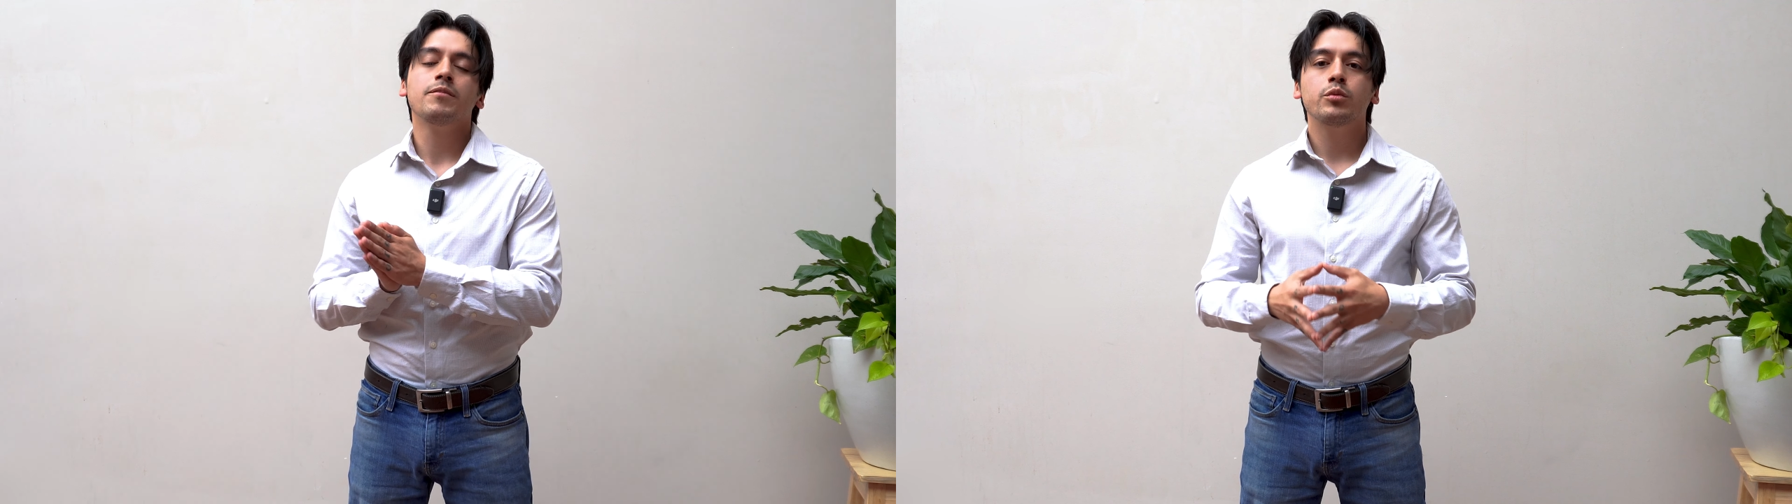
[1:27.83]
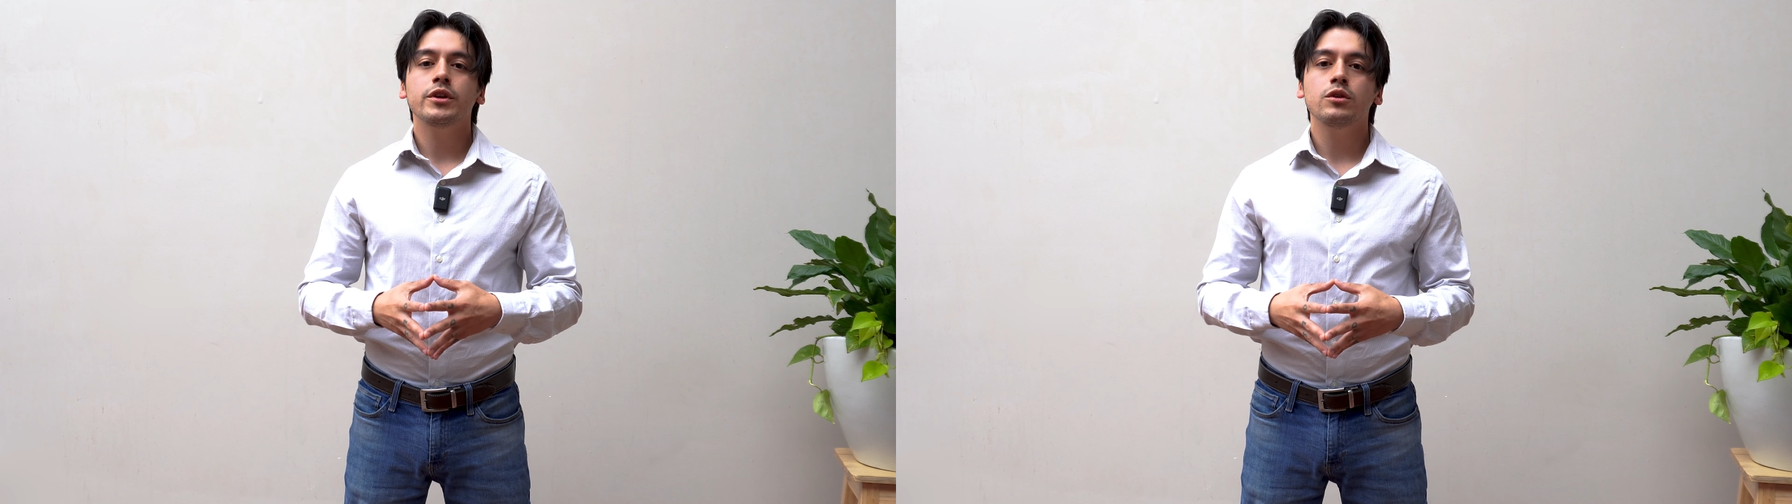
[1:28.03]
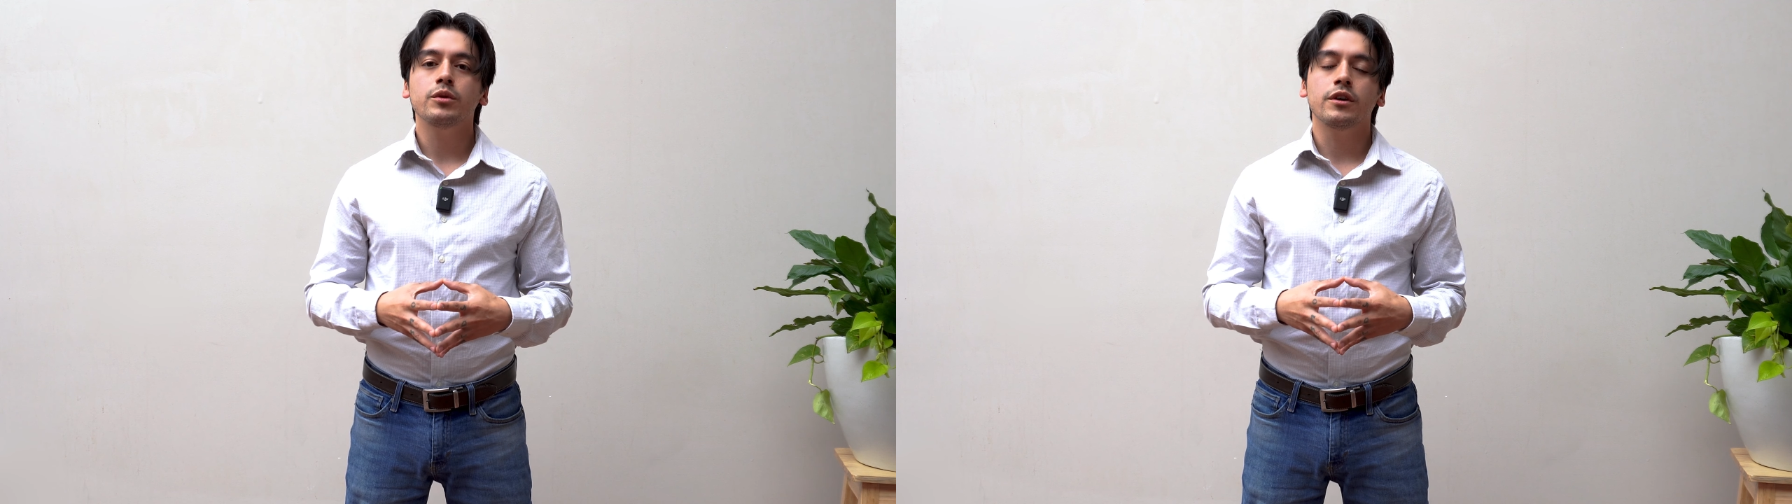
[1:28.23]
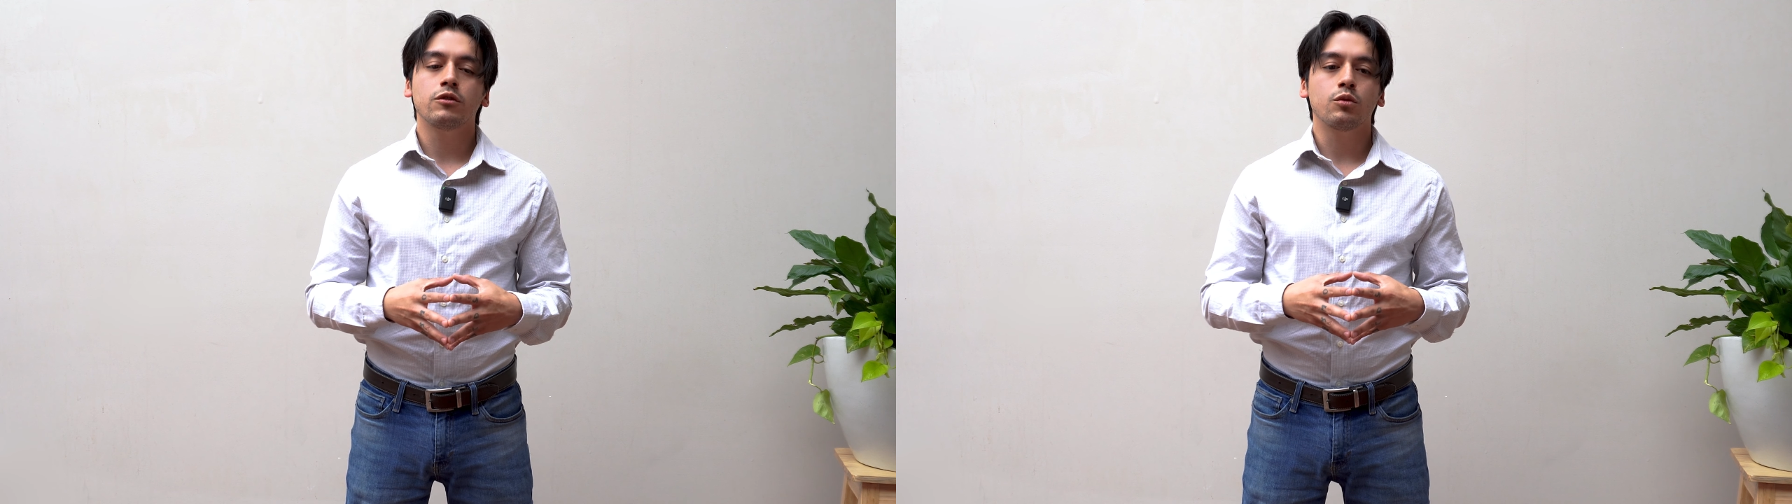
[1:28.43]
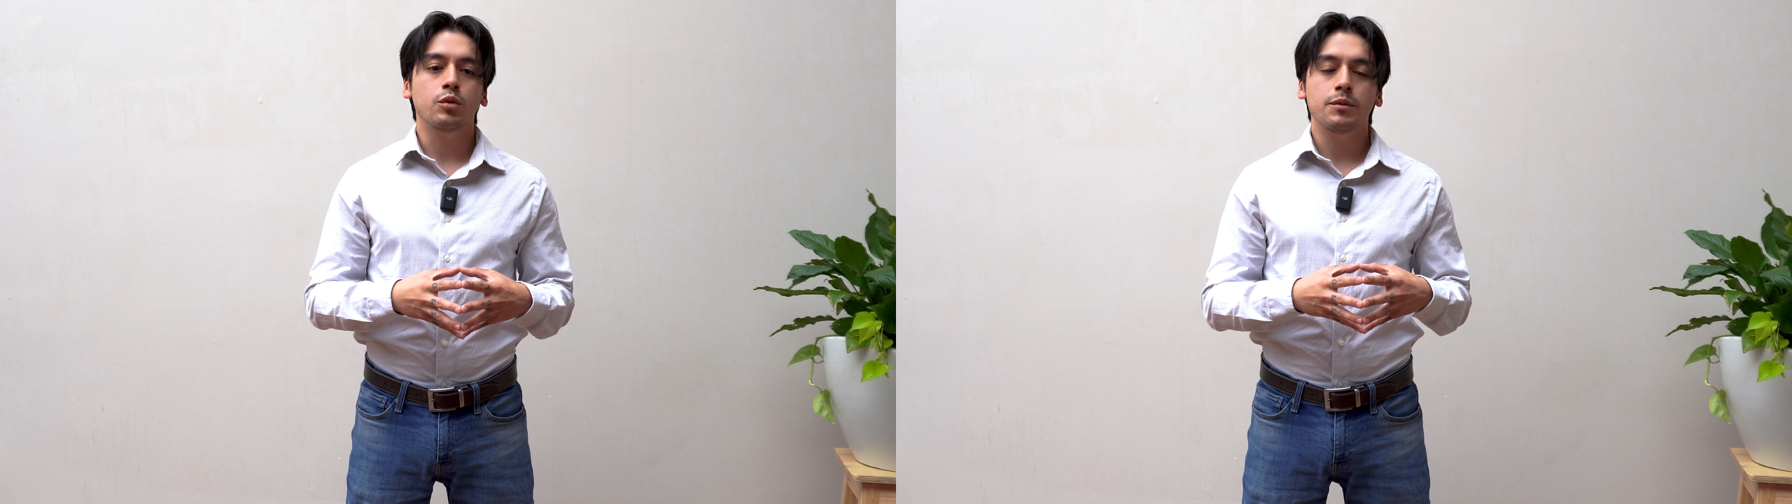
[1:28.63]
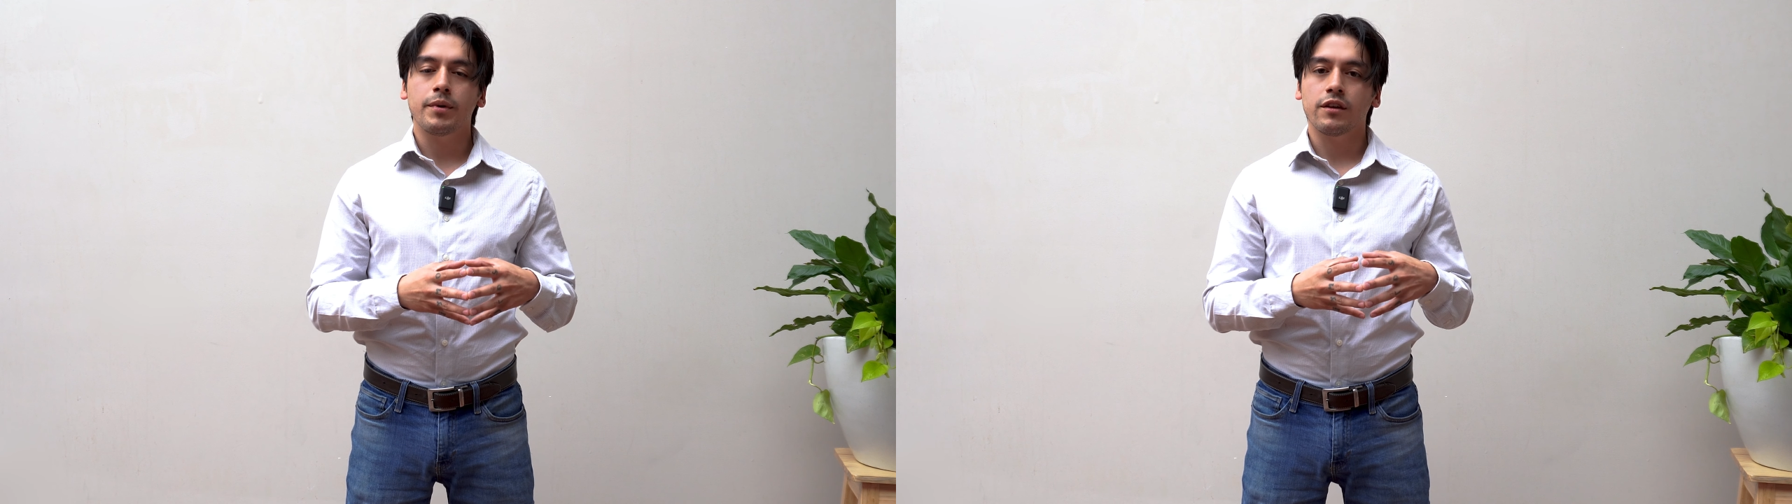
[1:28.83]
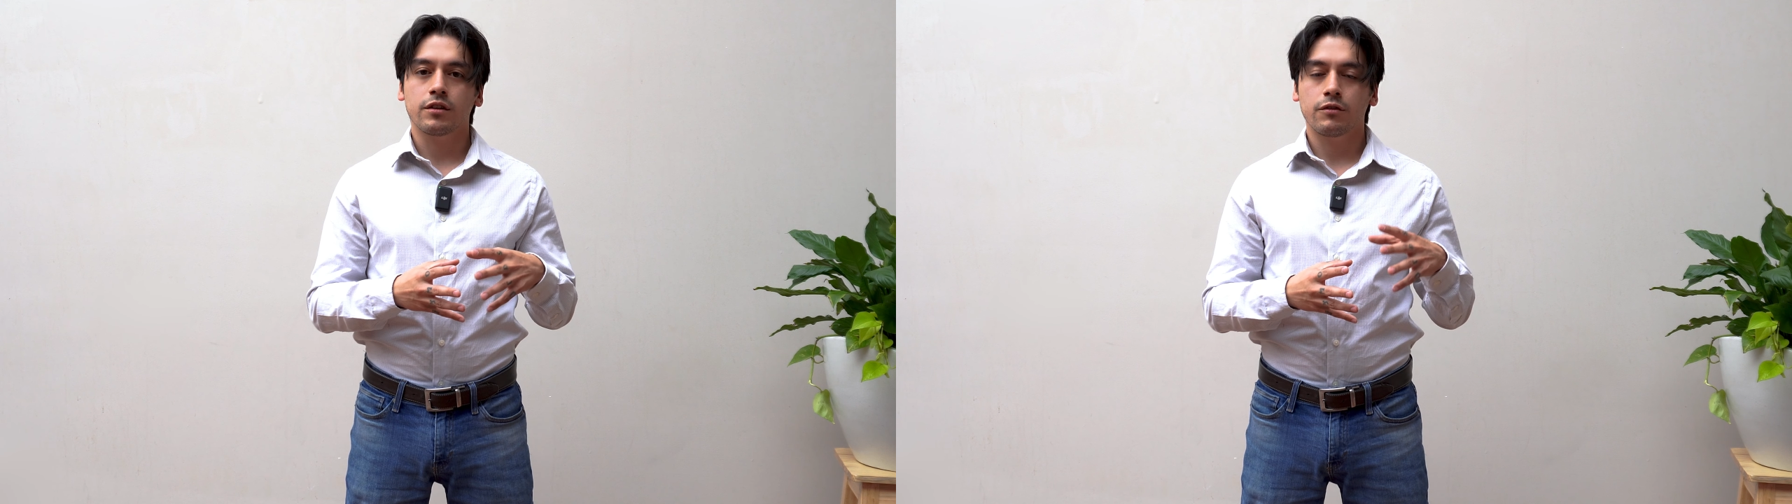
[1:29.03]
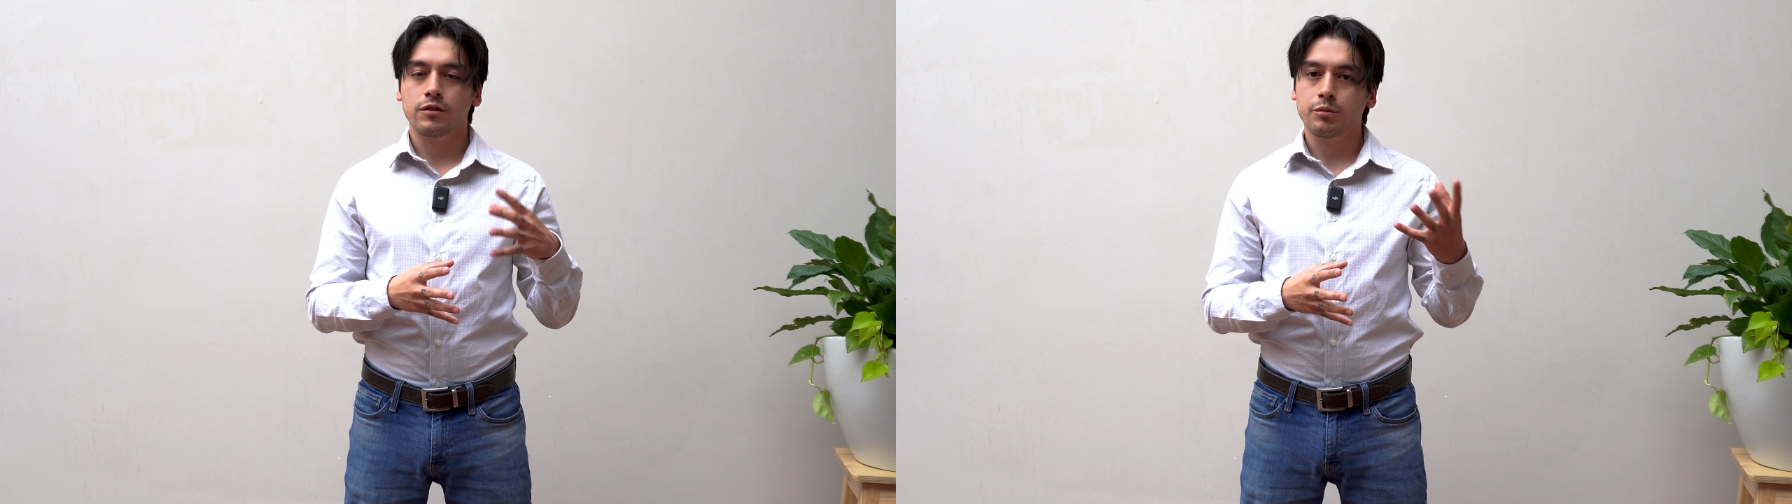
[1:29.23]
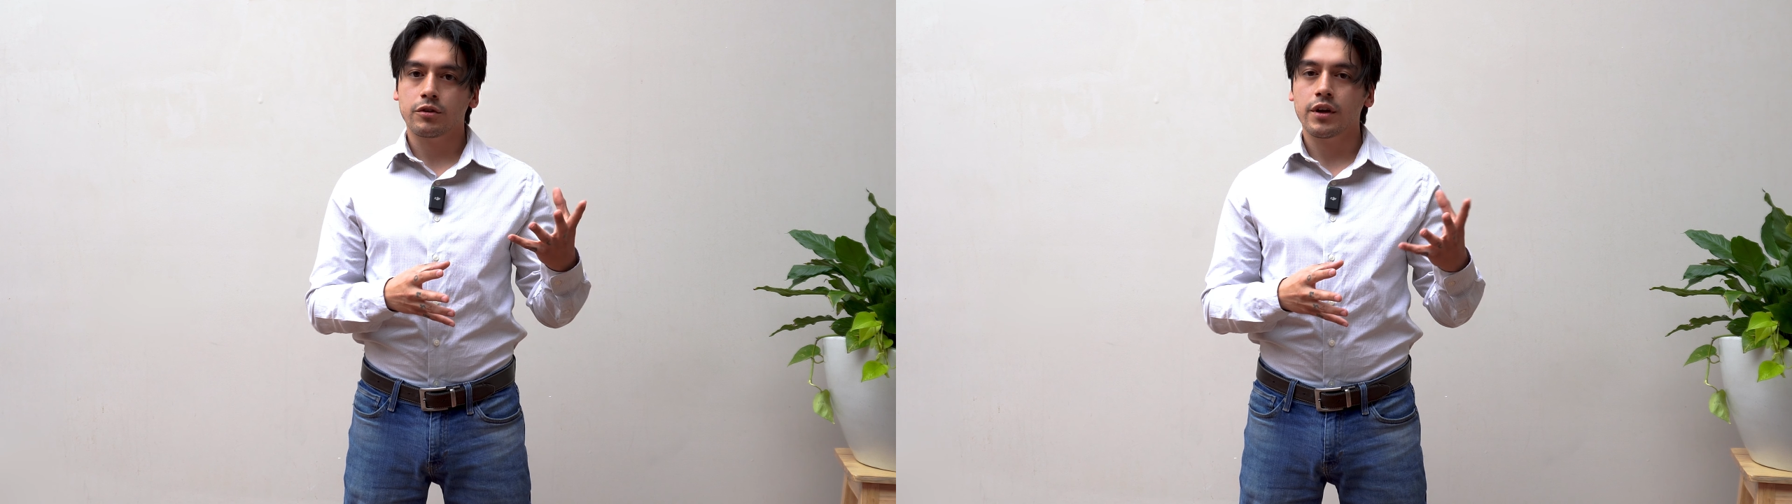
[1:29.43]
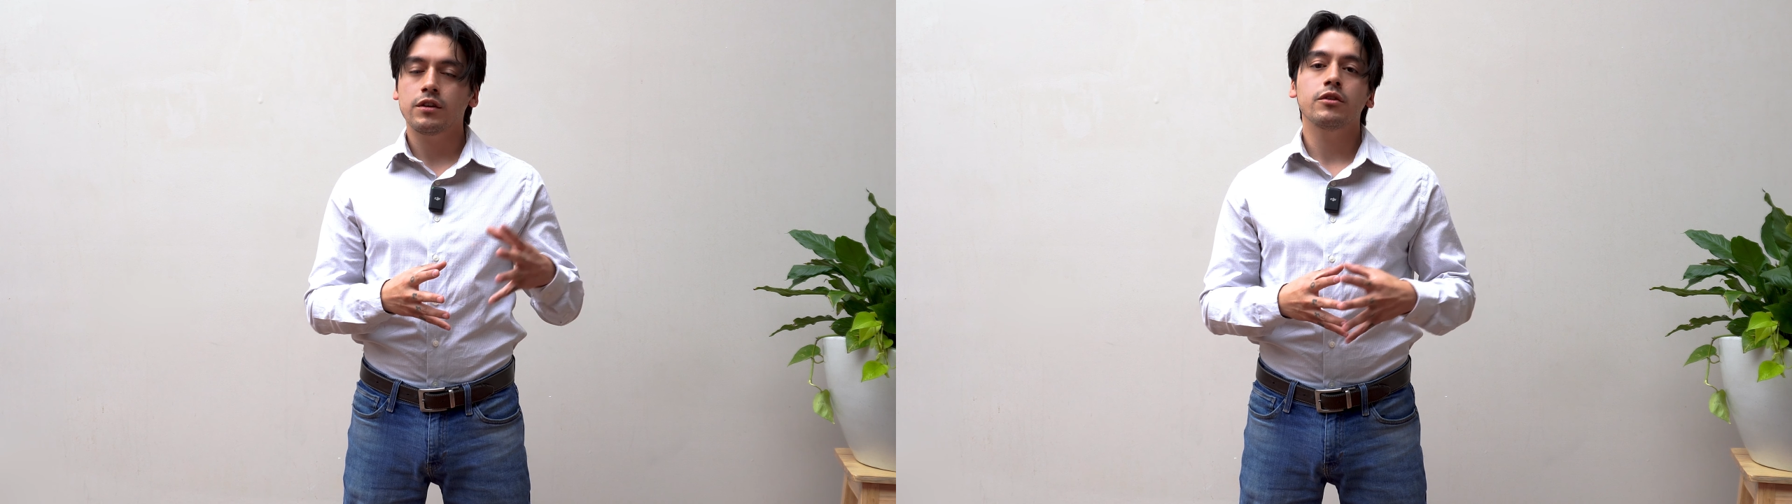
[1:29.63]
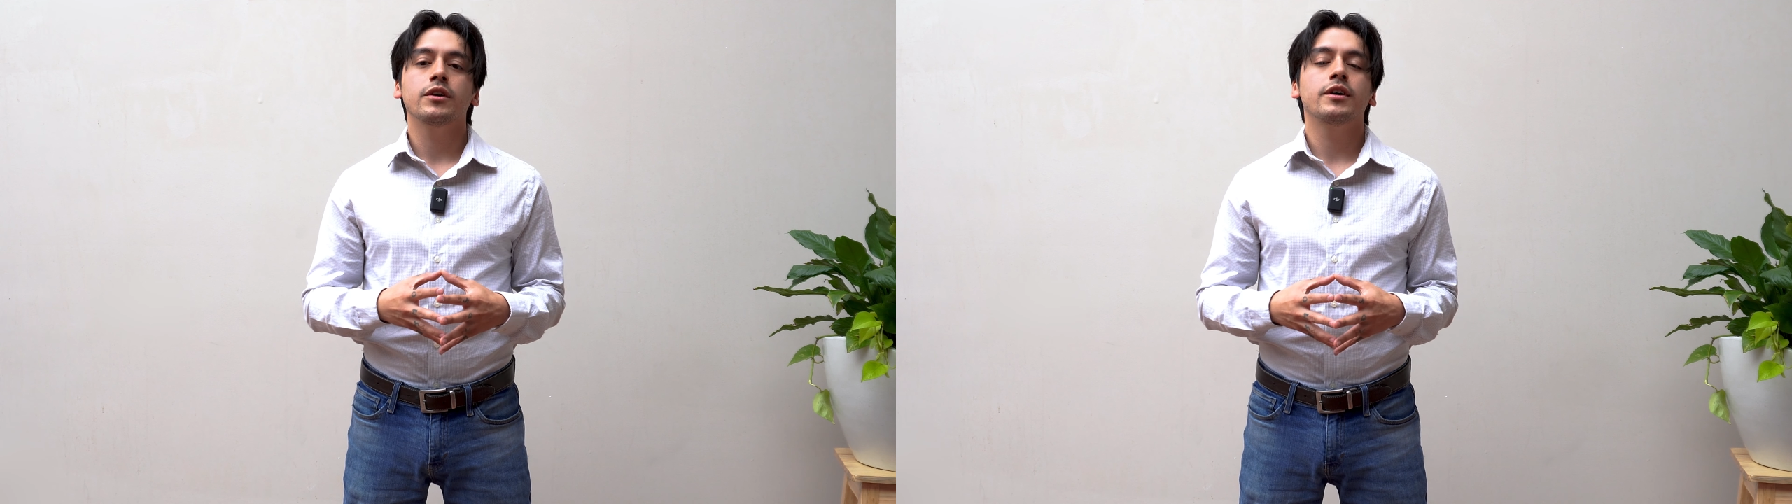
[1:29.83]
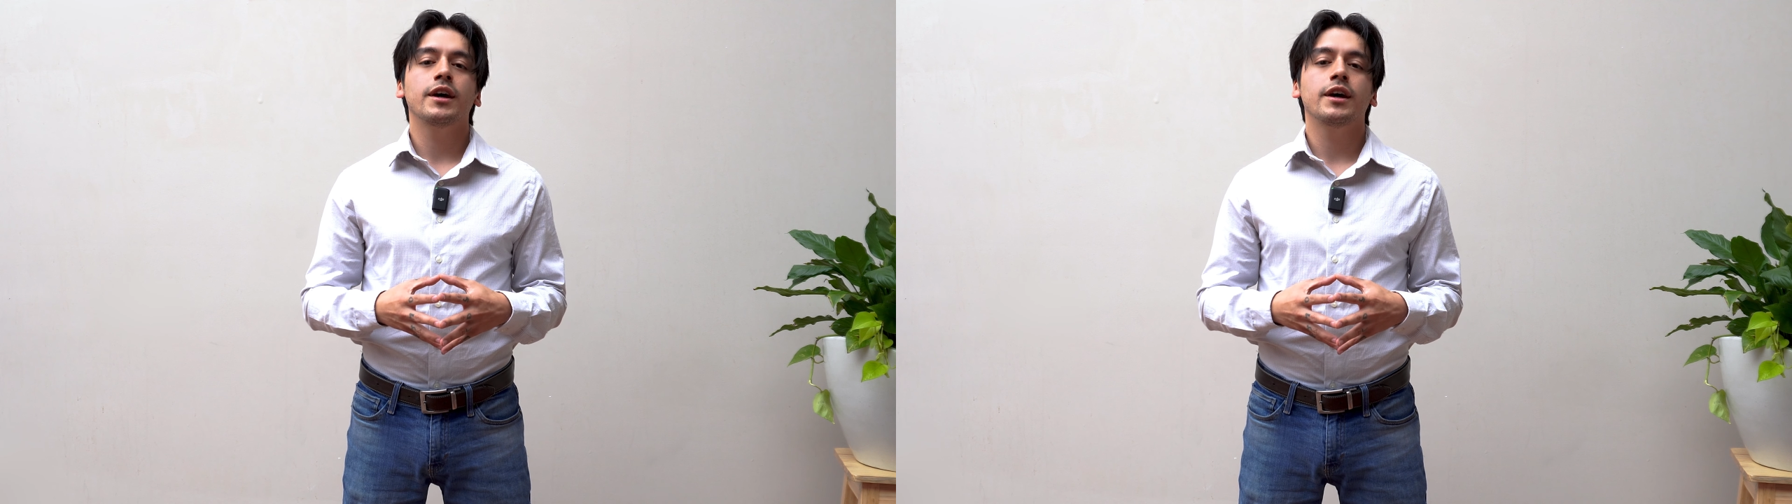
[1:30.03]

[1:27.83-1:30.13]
what we do is we base on a simple criteria,